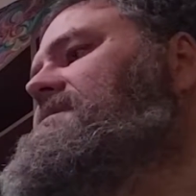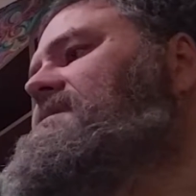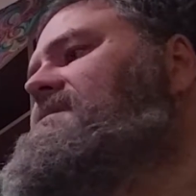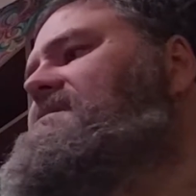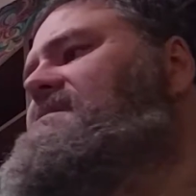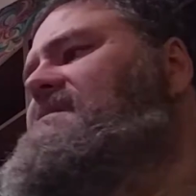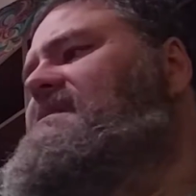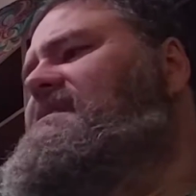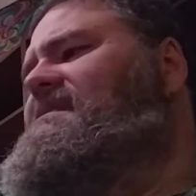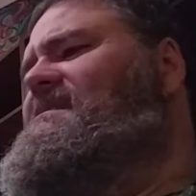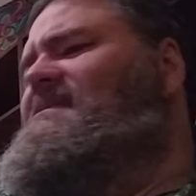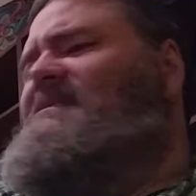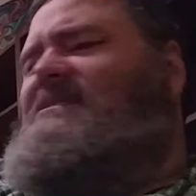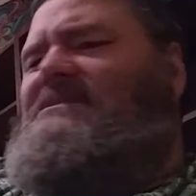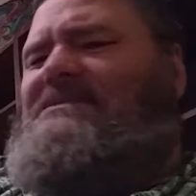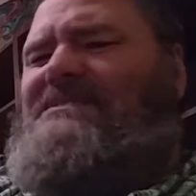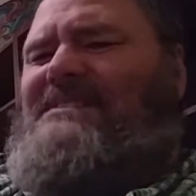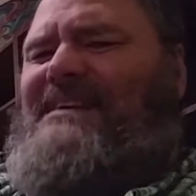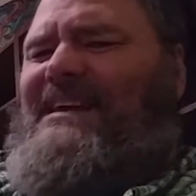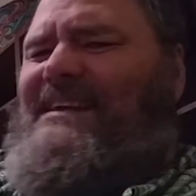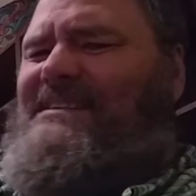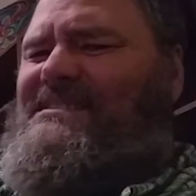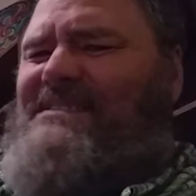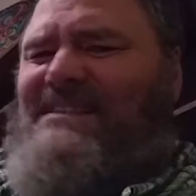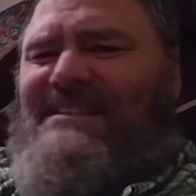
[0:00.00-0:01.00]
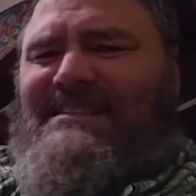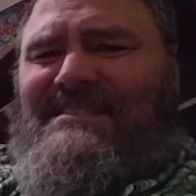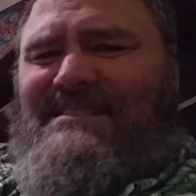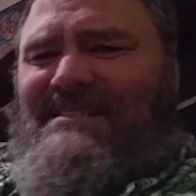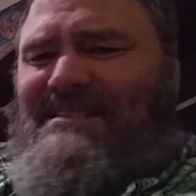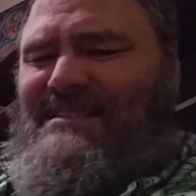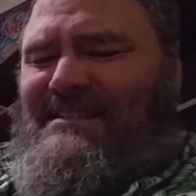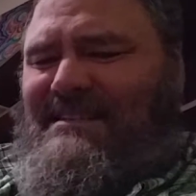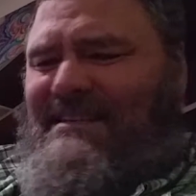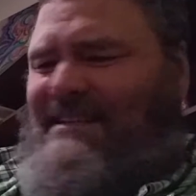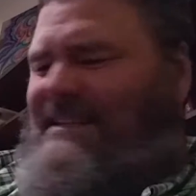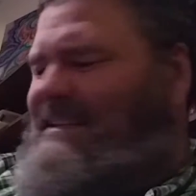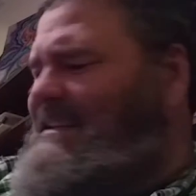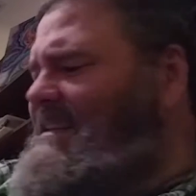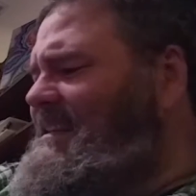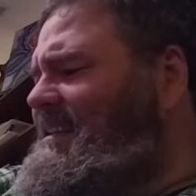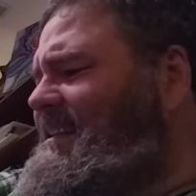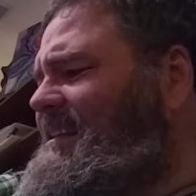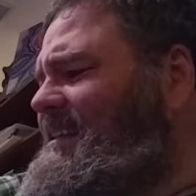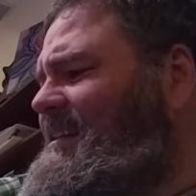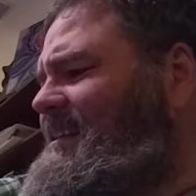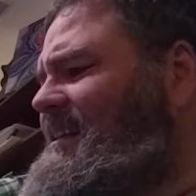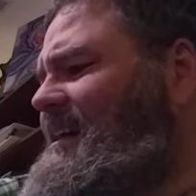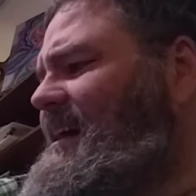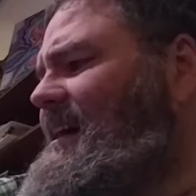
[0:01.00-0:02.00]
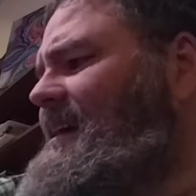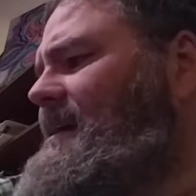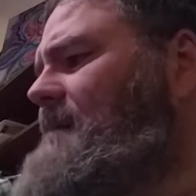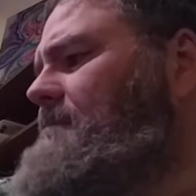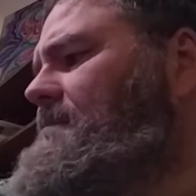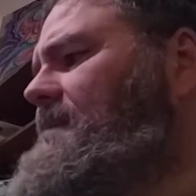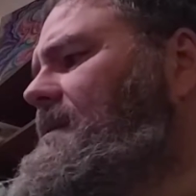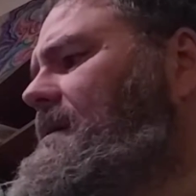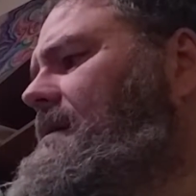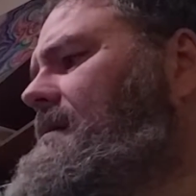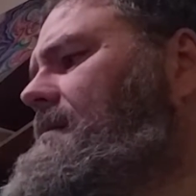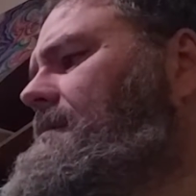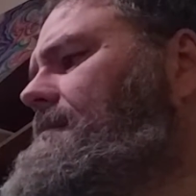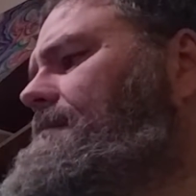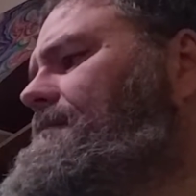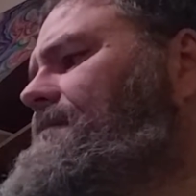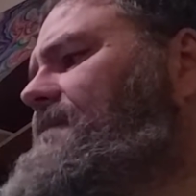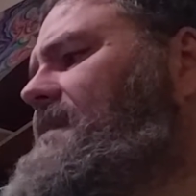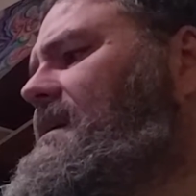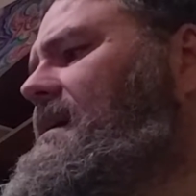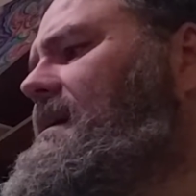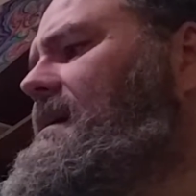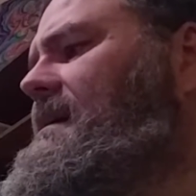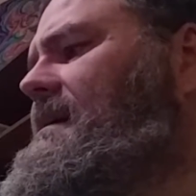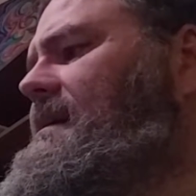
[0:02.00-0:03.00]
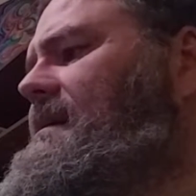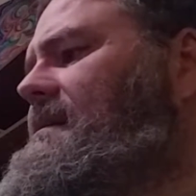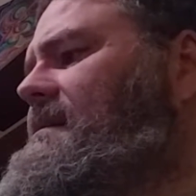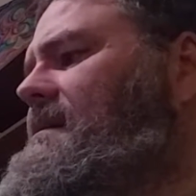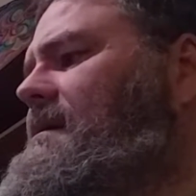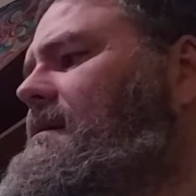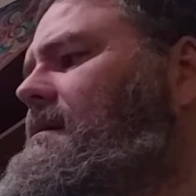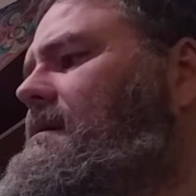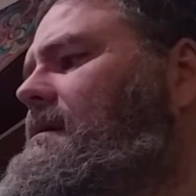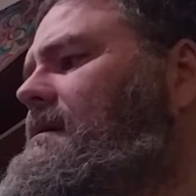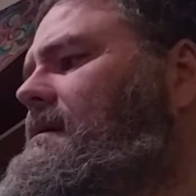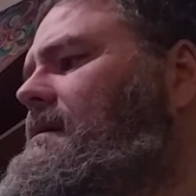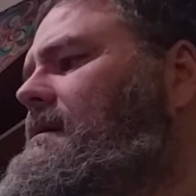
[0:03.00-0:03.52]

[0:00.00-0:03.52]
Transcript: It just takes a little tiny bit to get it in there.